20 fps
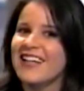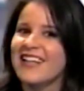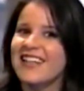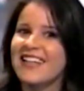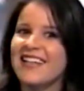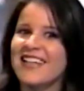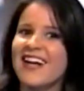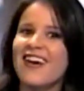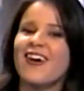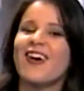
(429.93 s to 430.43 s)

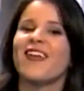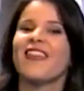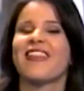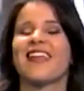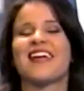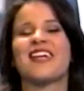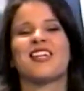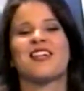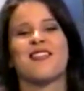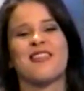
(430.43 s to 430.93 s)
Carol,
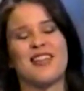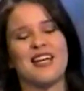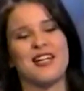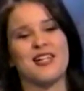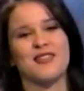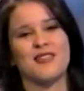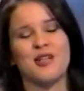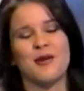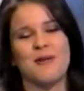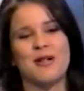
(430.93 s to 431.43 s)
thank you. Thank you
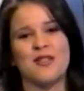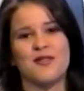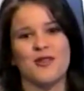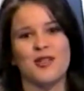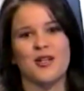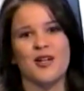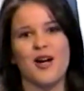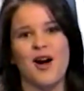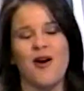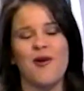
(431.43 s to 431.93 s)
so much for
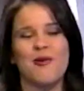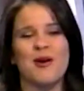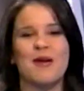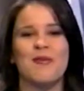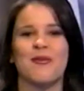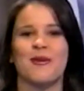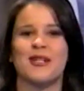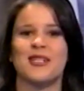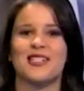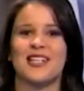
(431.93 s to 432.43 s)
your call. We
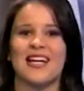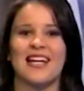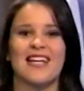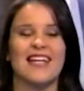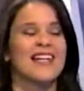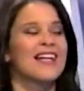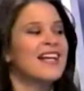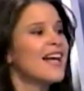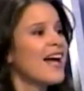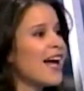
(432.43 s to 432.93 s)
appreciate it.
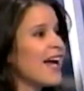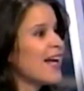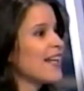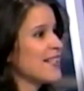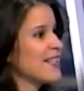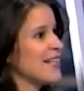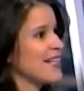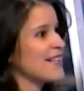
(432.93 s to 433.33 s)
T.S.